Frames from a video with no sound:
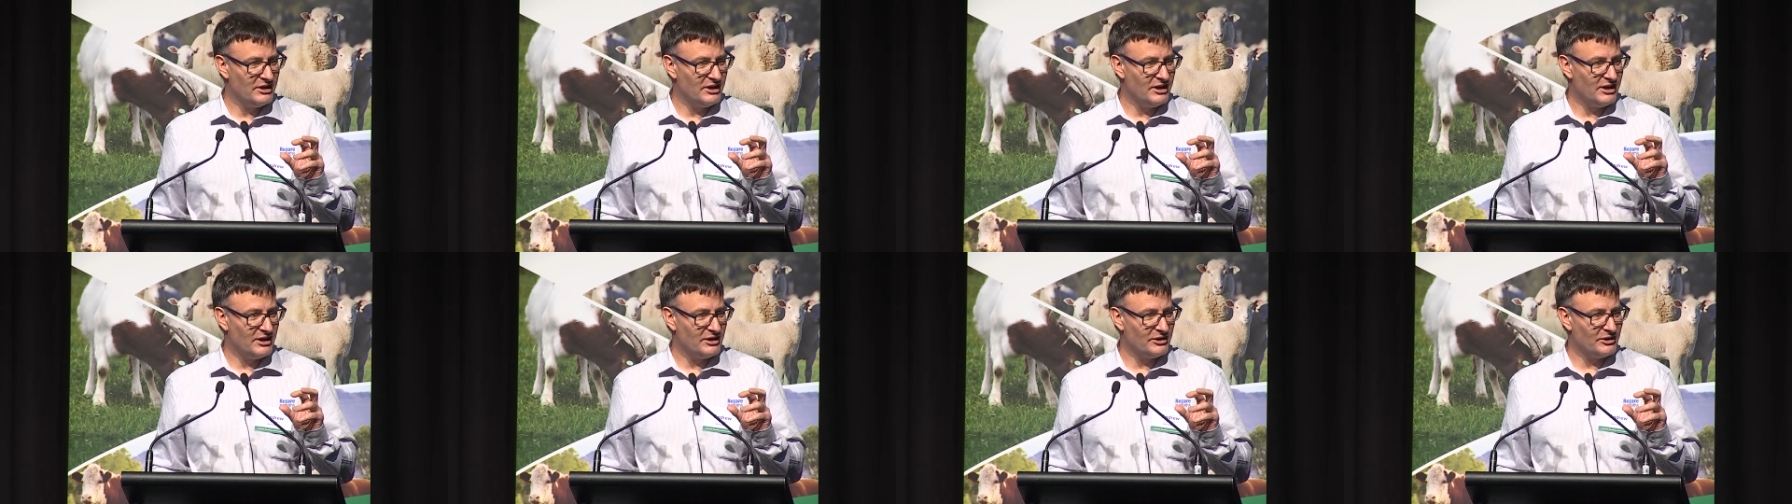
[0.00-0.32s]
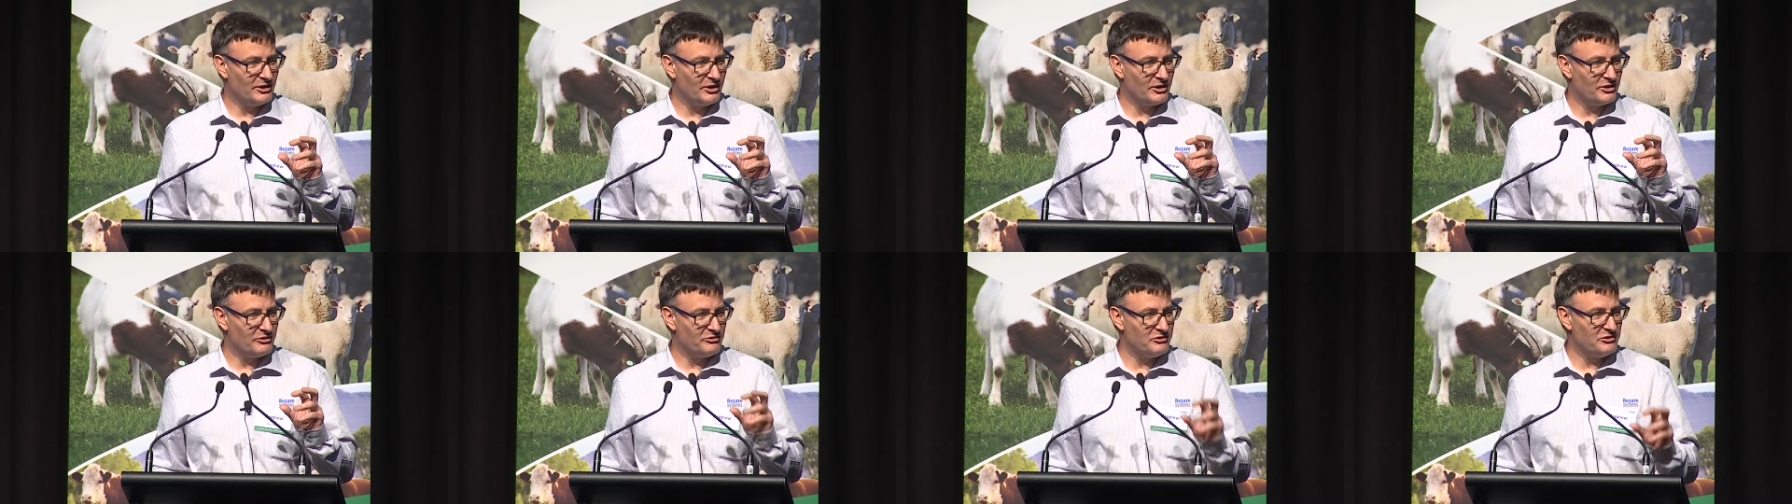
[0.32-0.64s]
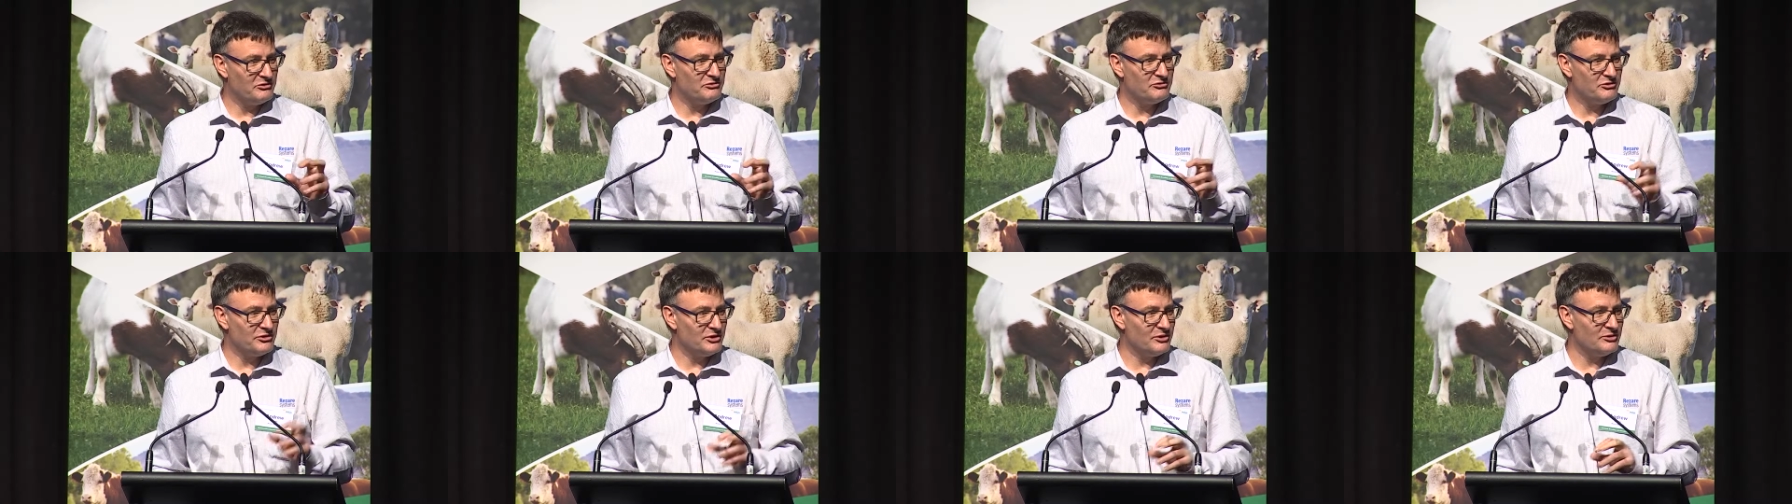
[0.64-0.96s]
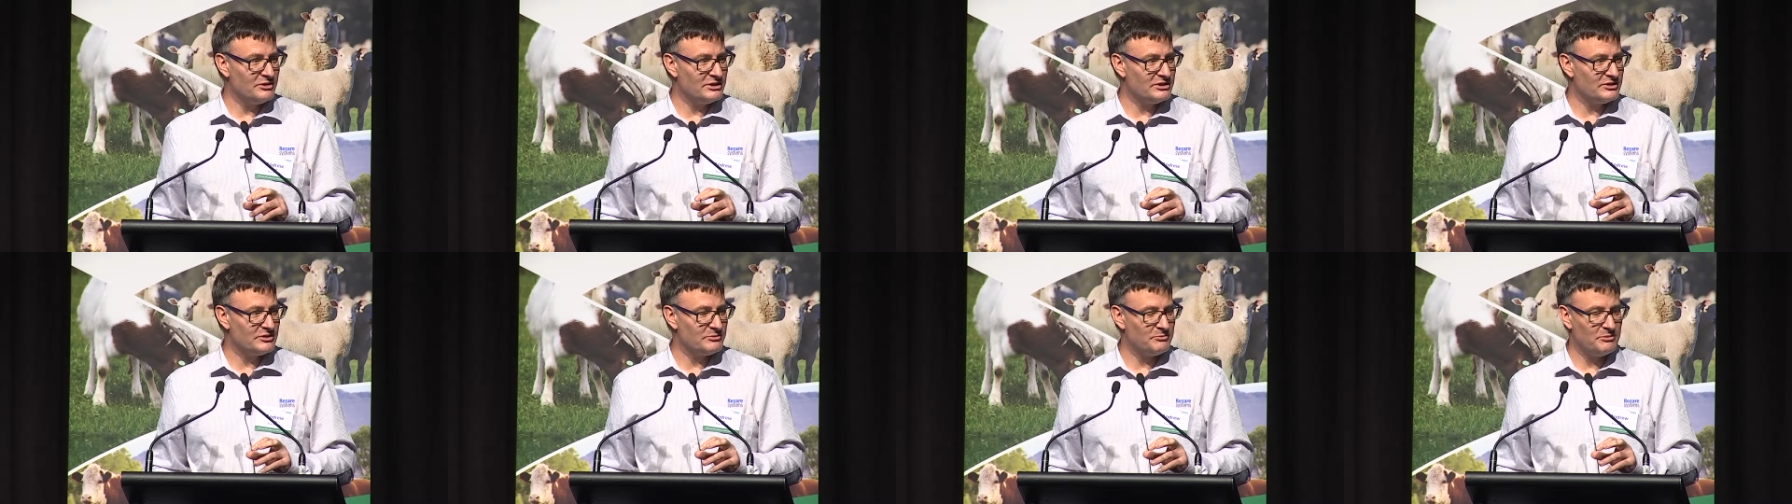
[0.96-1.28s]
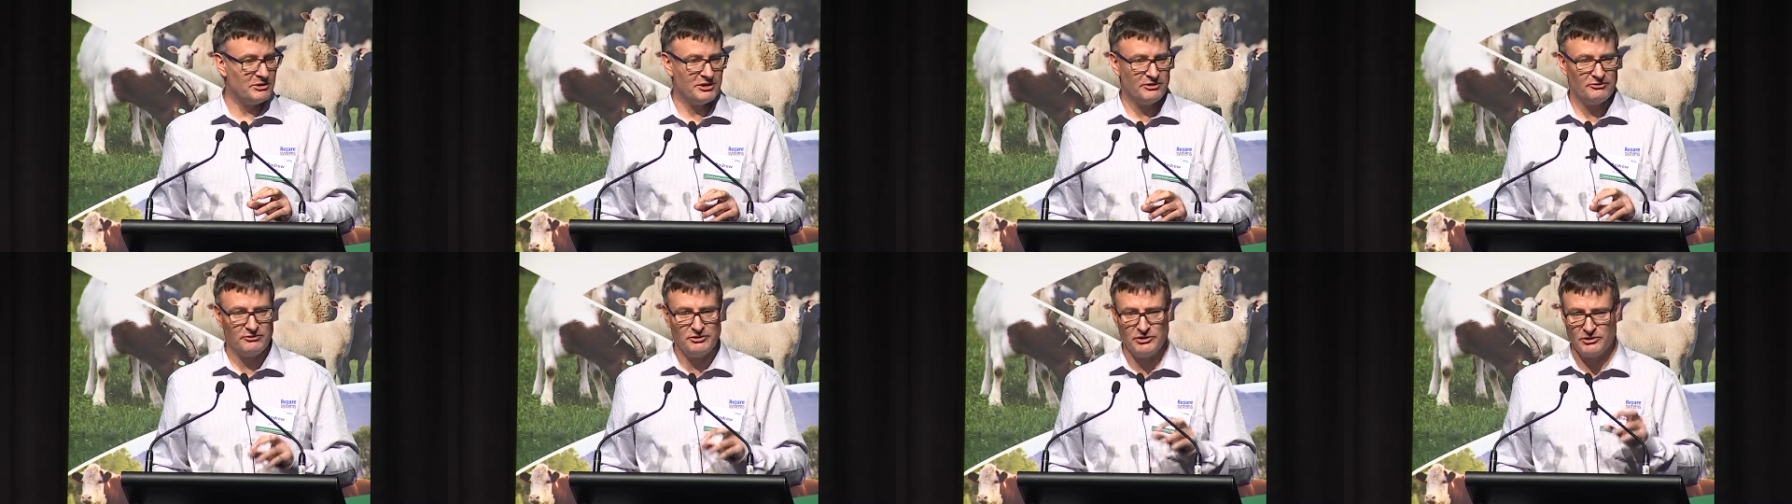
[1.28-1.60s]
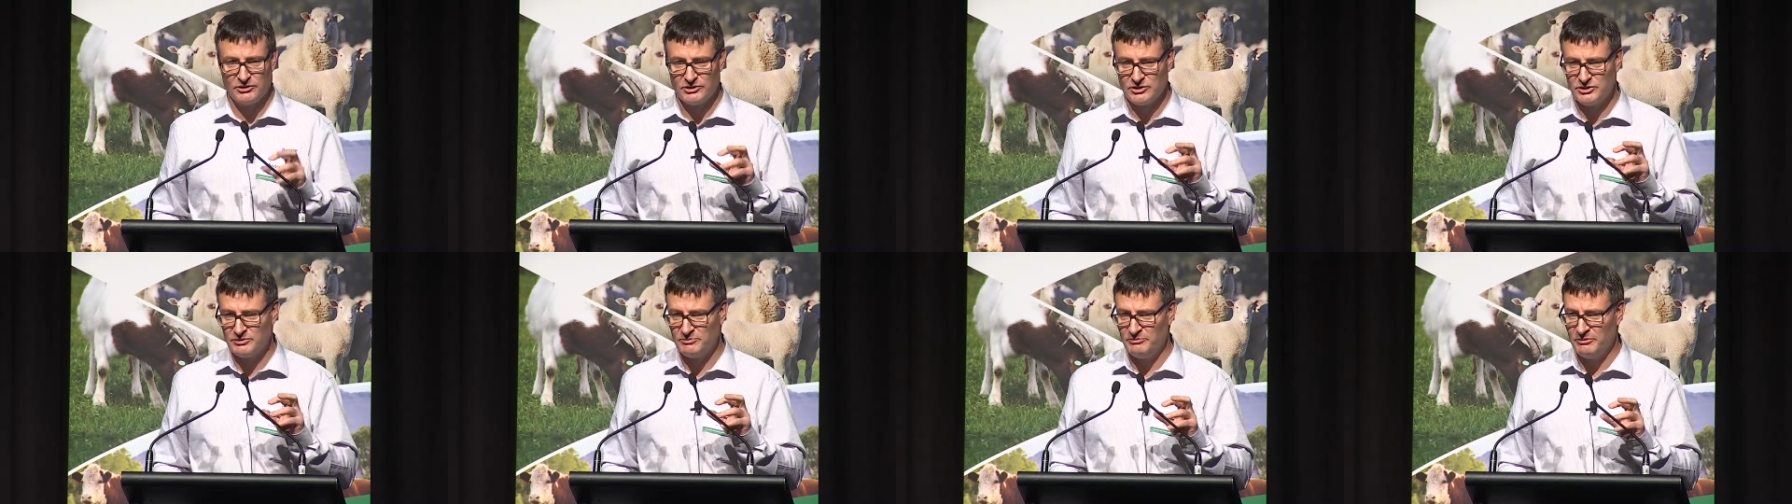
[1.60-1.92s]
a lot of influence, but if
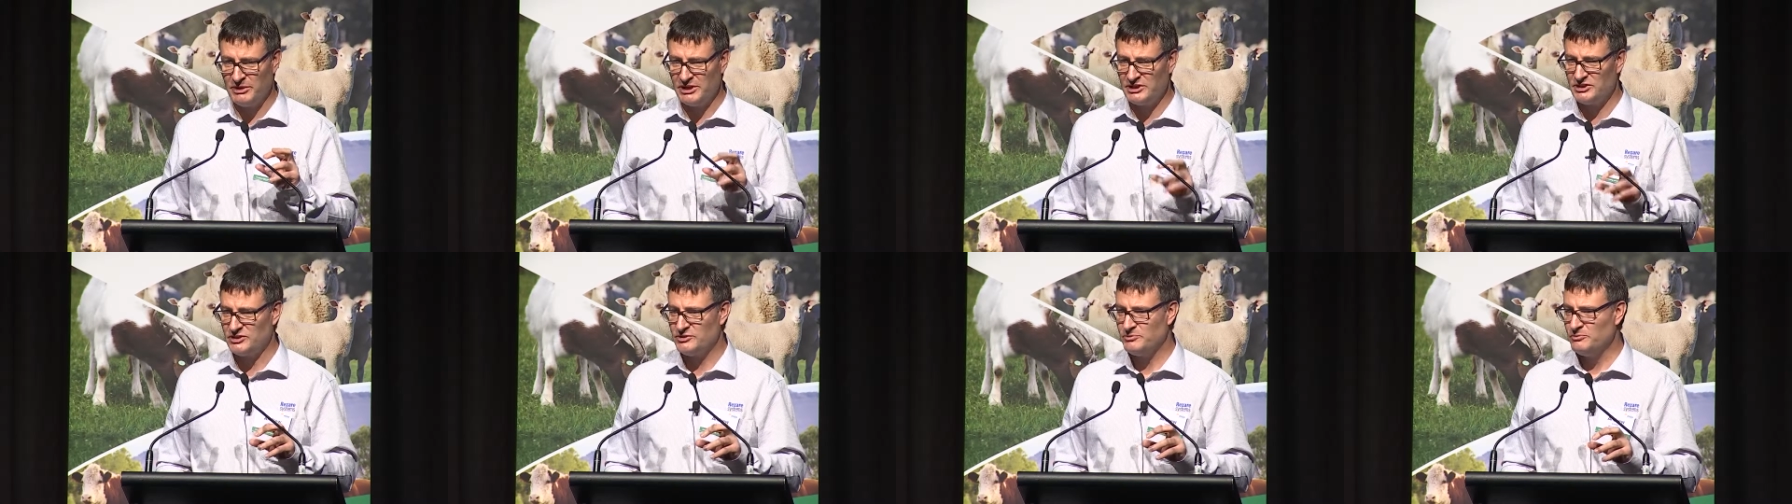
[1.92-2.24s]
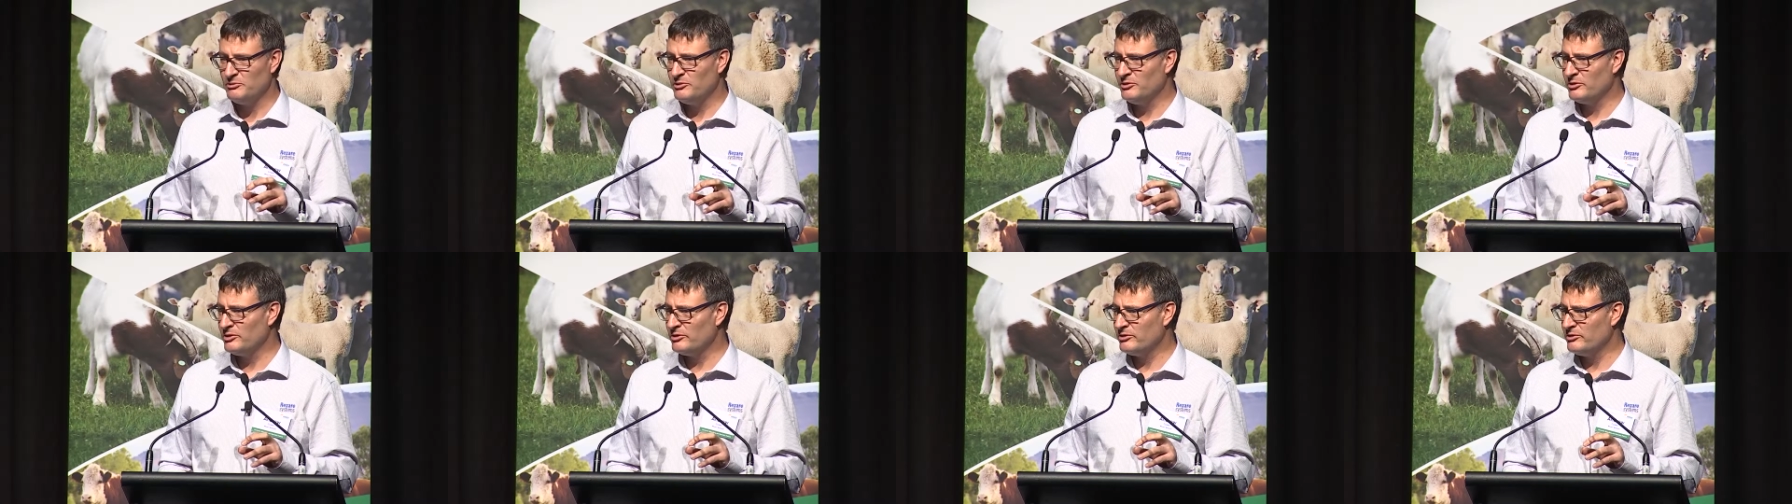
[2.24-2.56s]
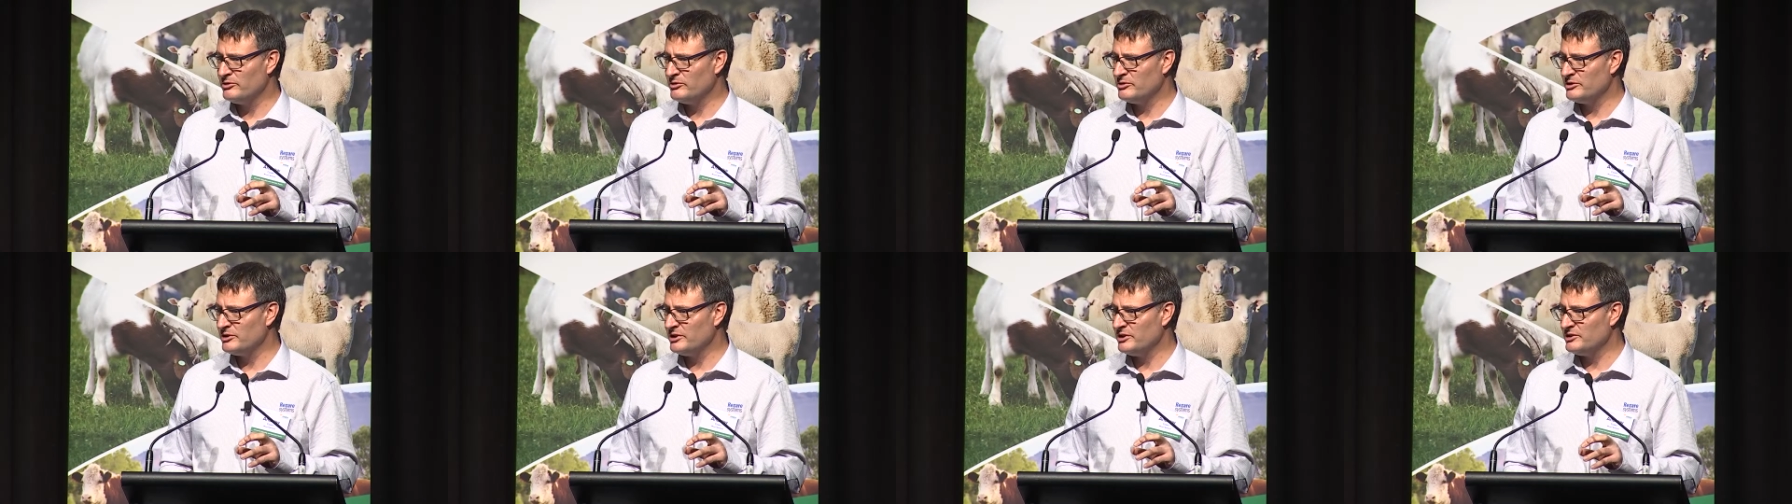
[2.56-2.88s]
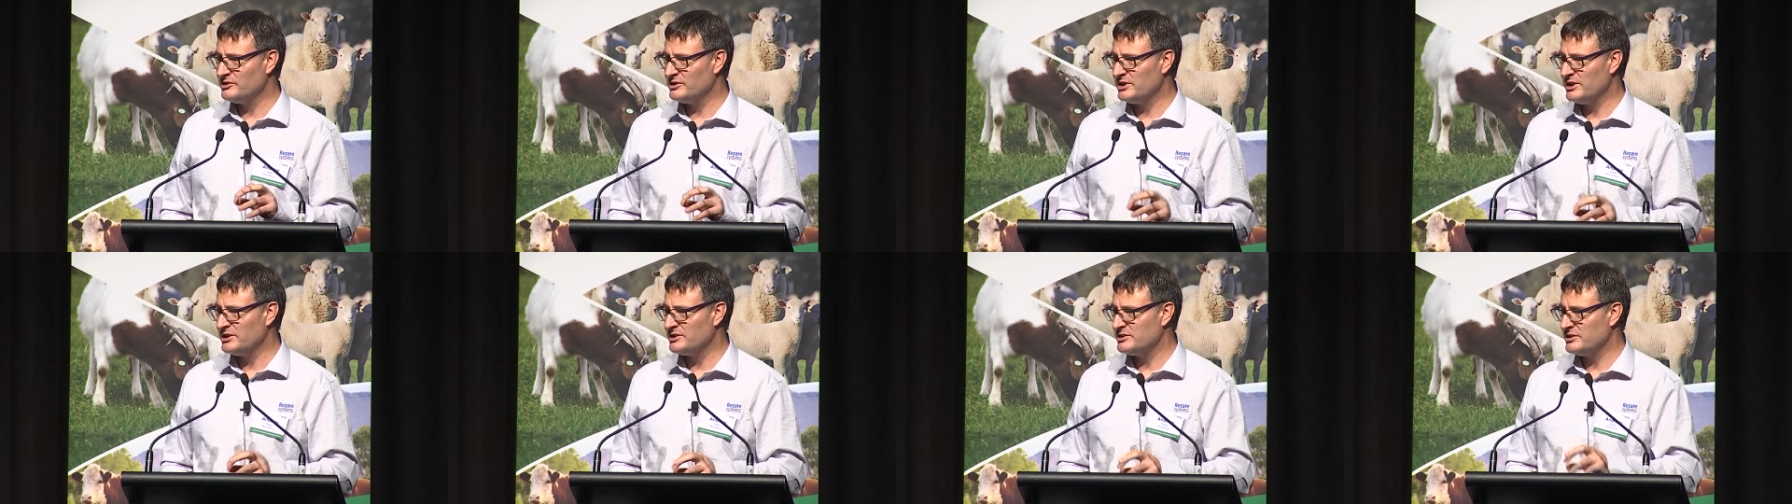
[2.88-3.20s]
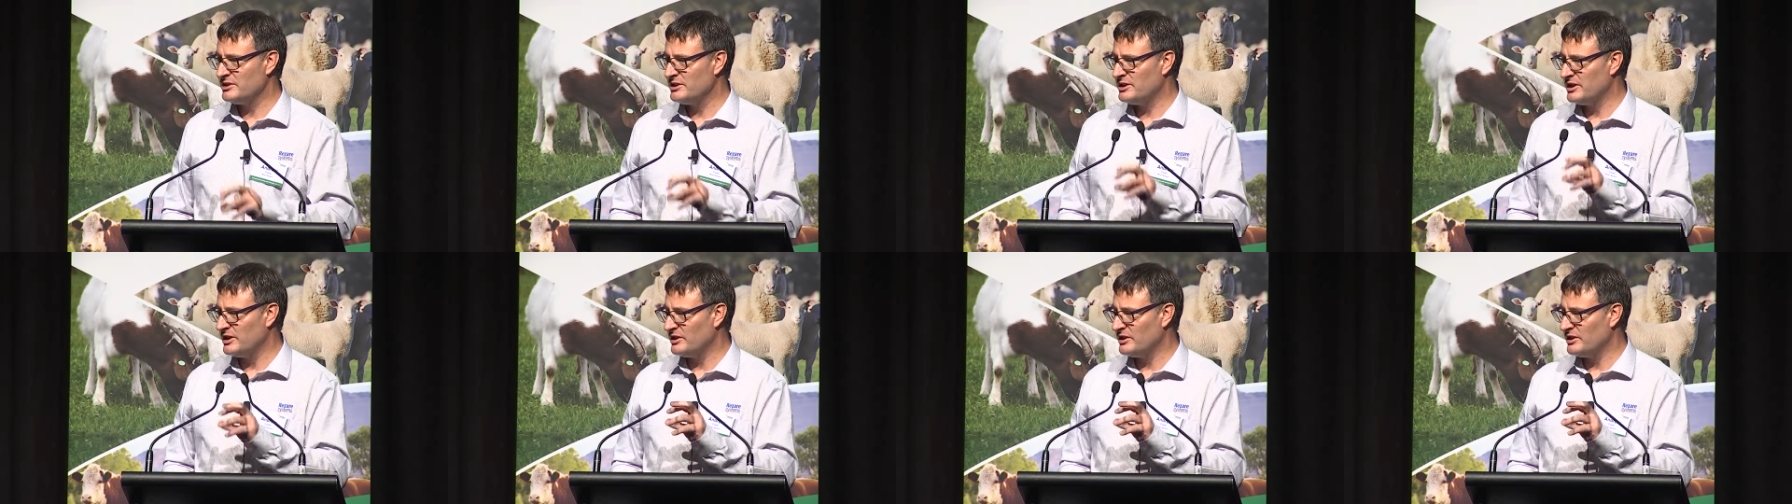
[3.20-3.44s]
you're a much smaller organisation,